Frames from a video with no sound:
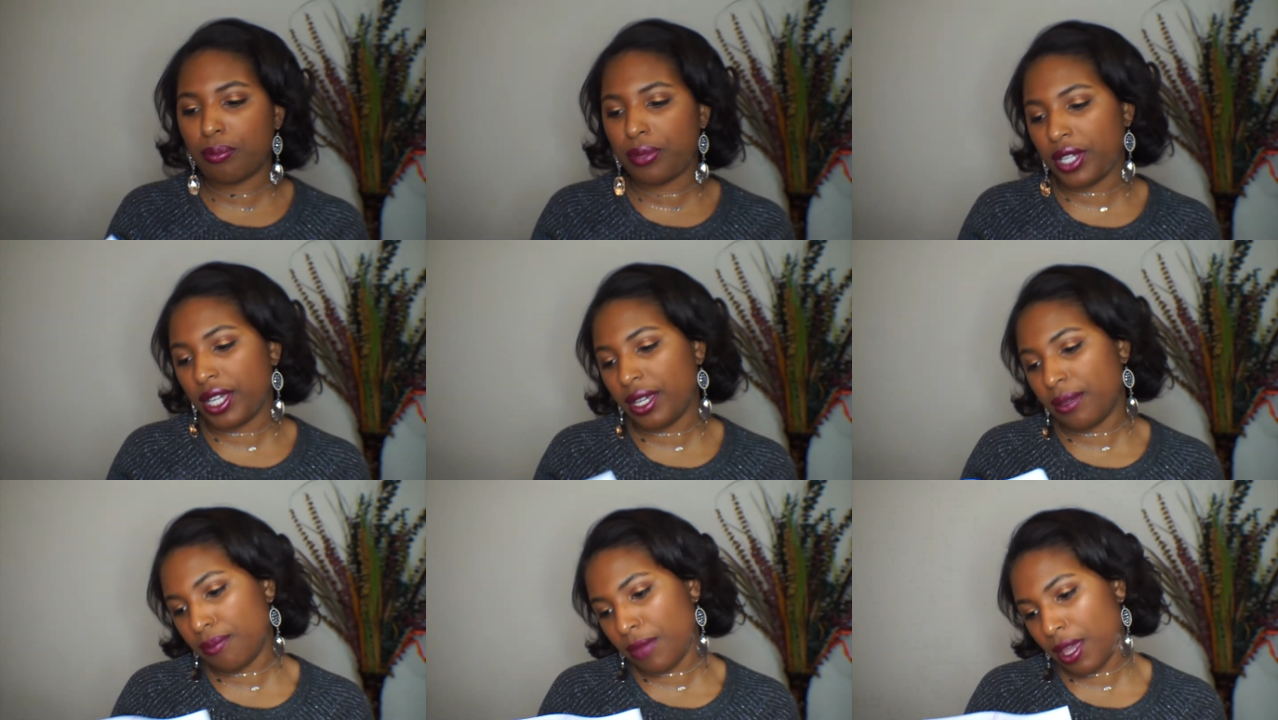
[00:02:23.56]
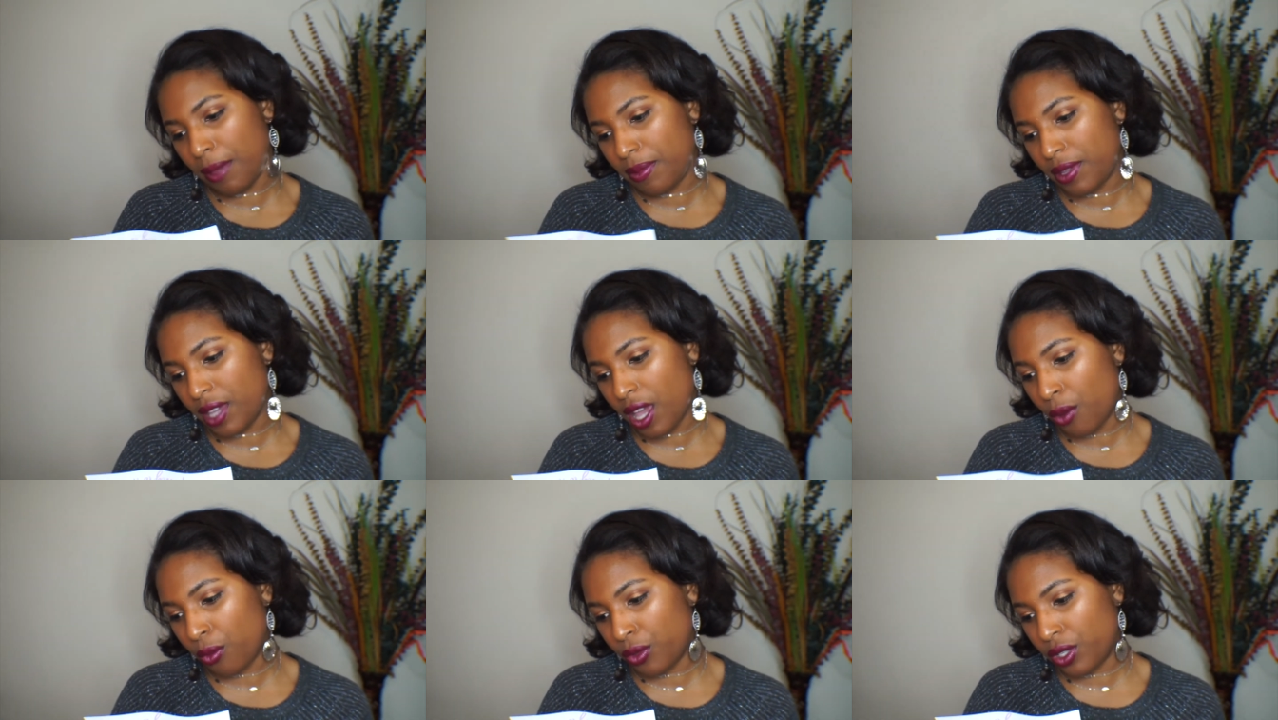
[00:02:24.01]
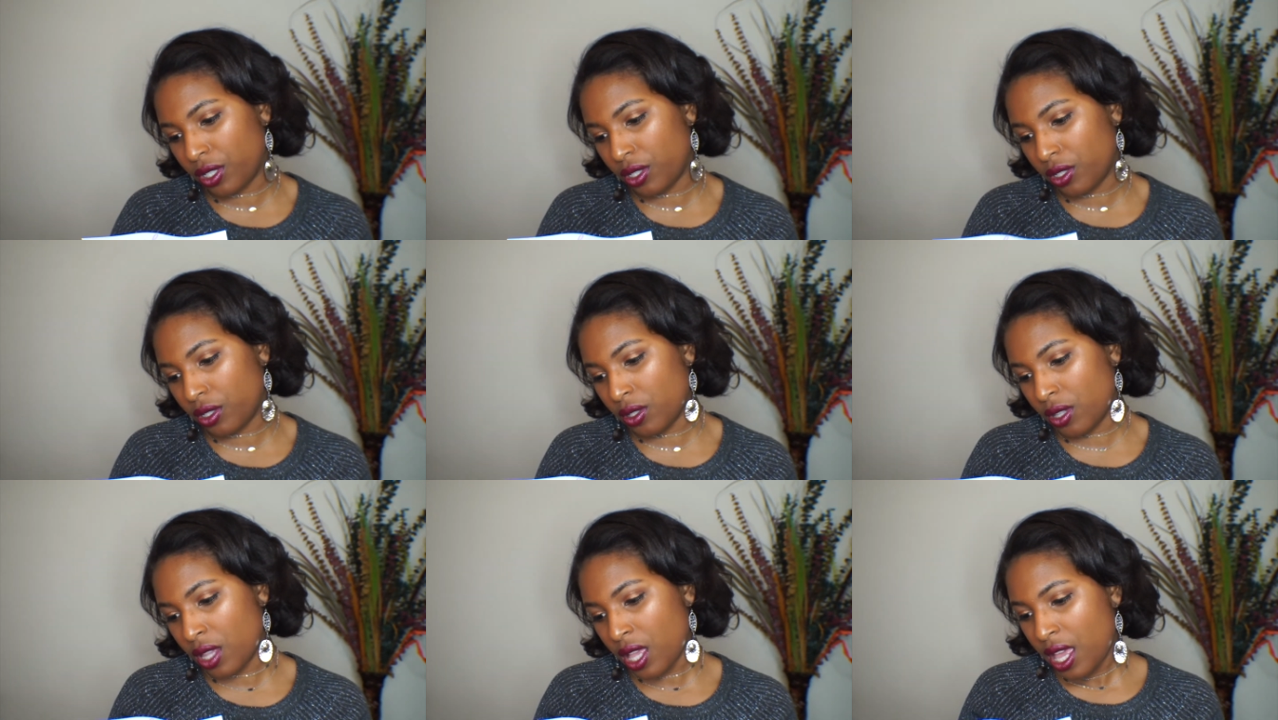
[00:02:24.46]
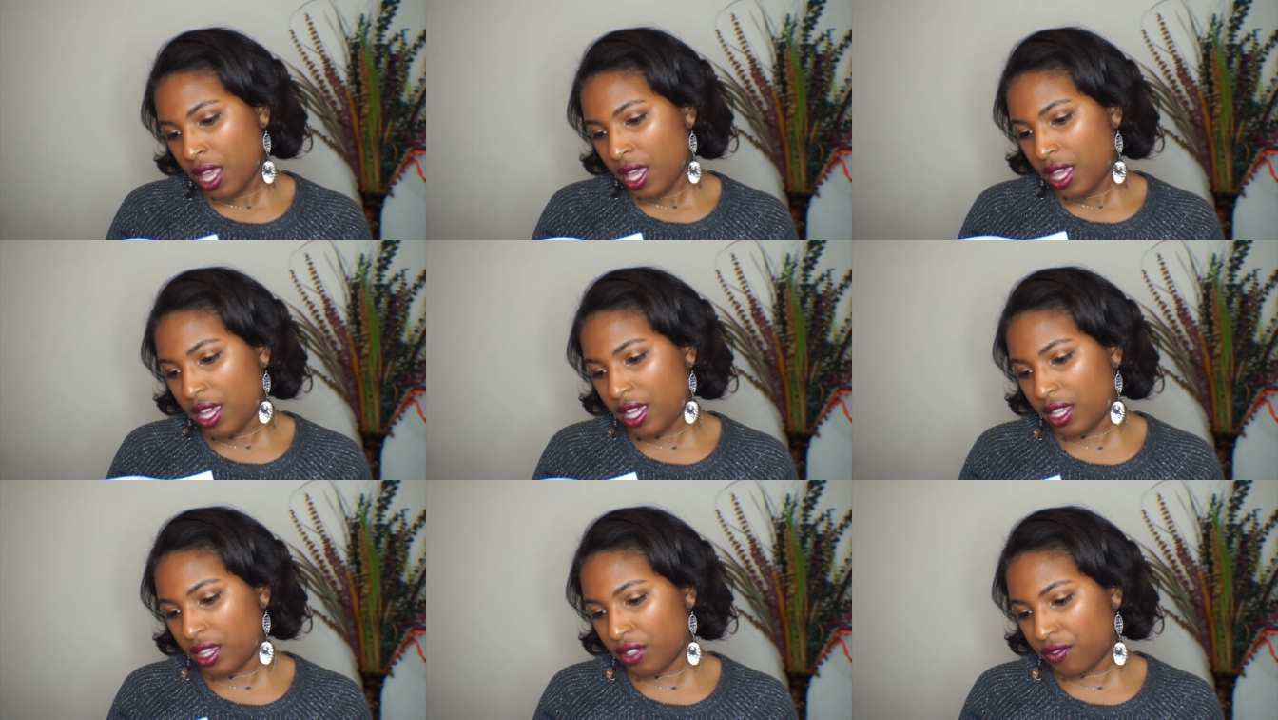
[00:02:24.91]
but maybe I will
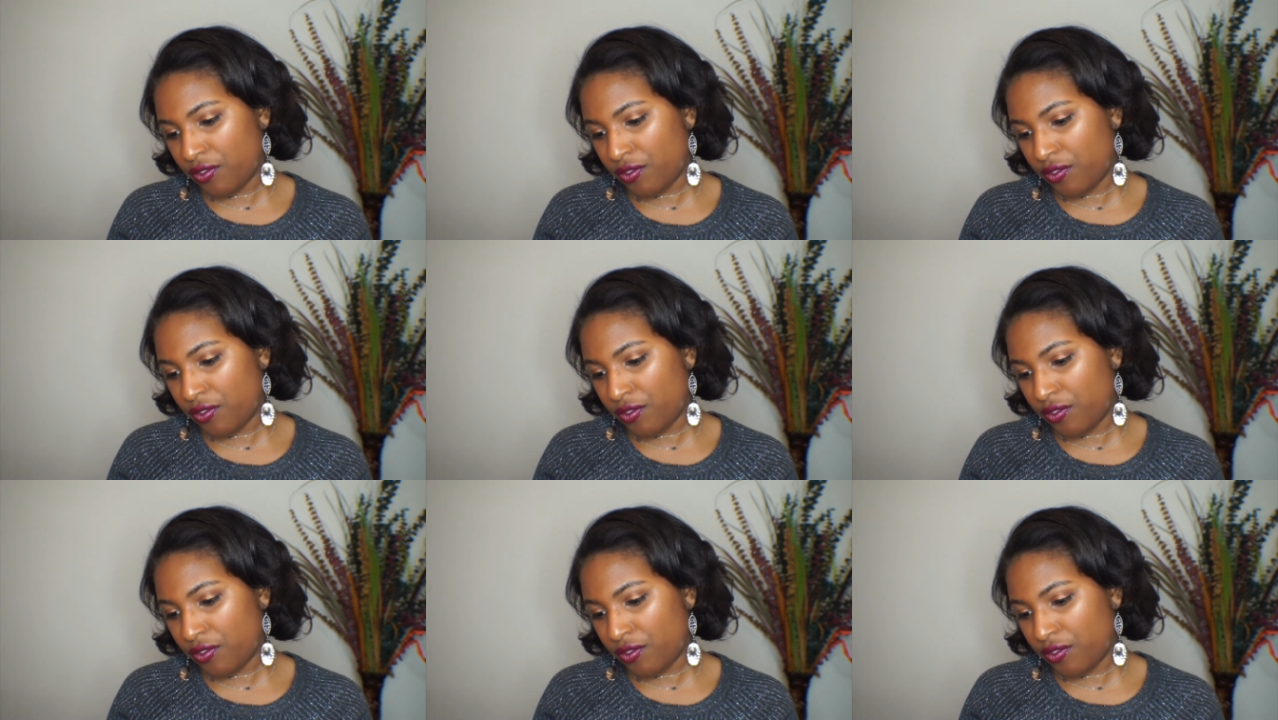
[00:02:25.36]
in the